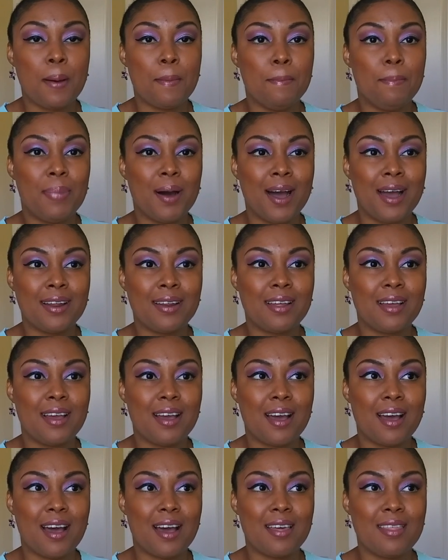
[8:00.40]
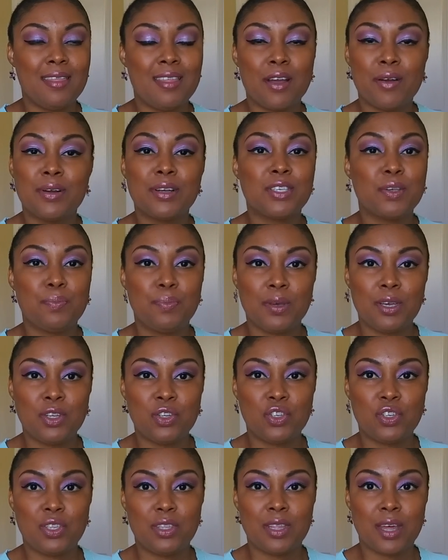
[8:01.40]
but there is a
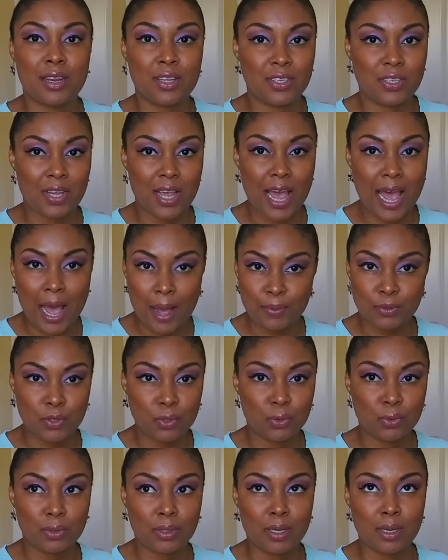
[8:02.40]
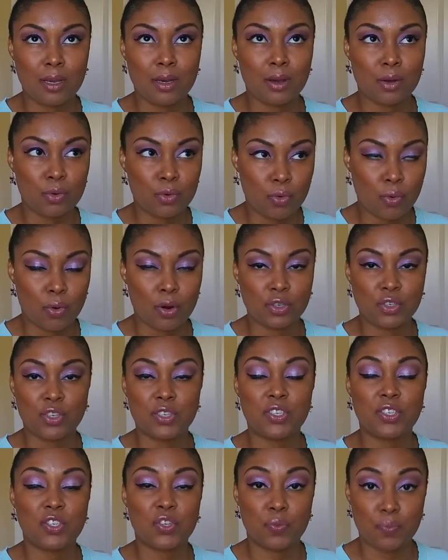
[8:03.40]
beach that is absolutely
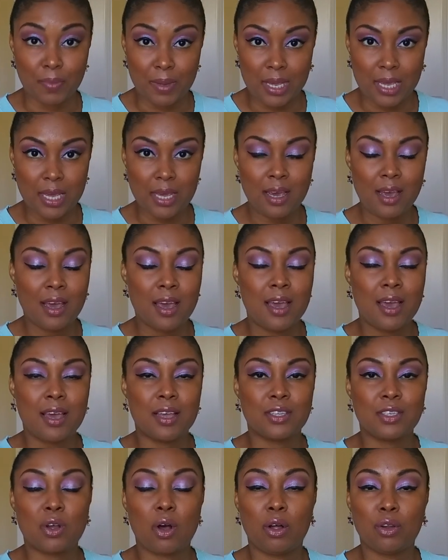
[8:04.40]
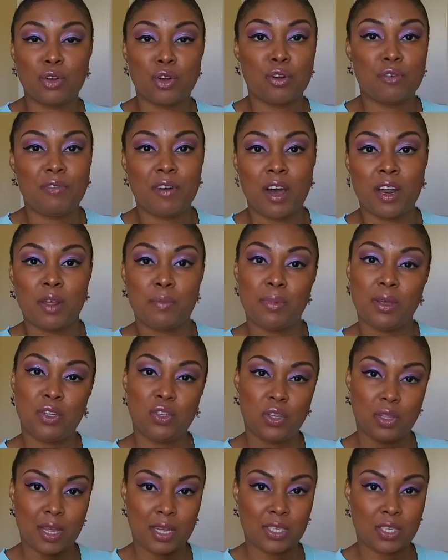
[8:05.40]
gorgeous to me. It's called Nirvana
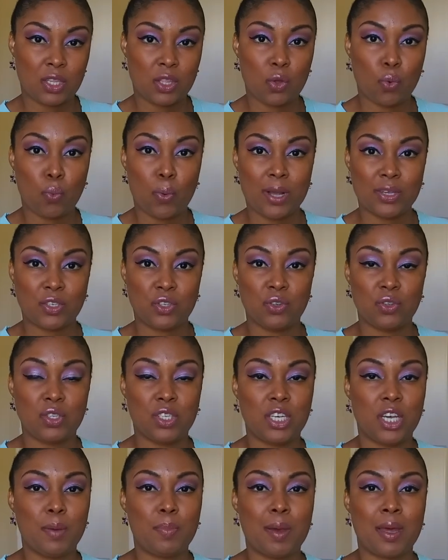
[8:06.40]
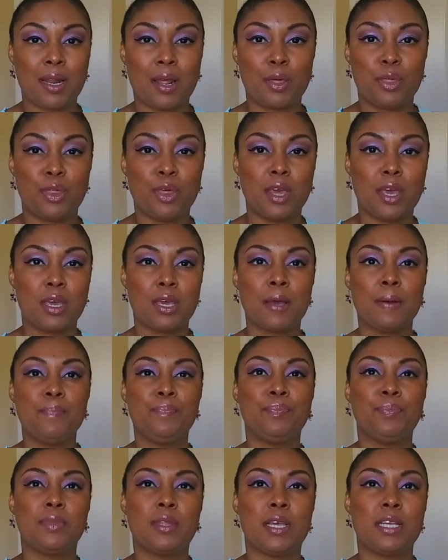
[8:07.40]
Beach and that's in the western tip and I think
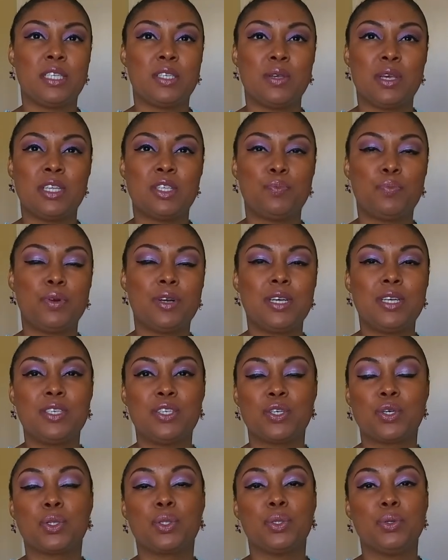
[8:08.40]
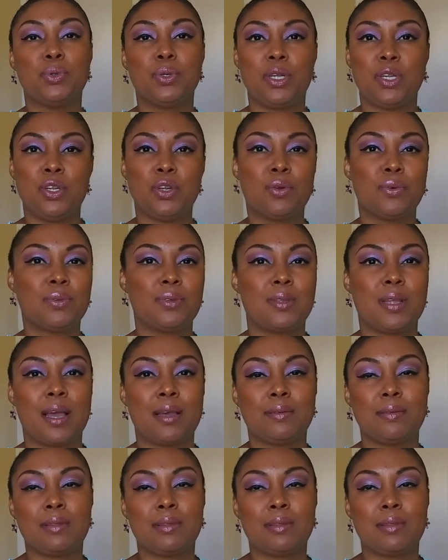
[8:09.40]
it's it's pretty secluded. You don't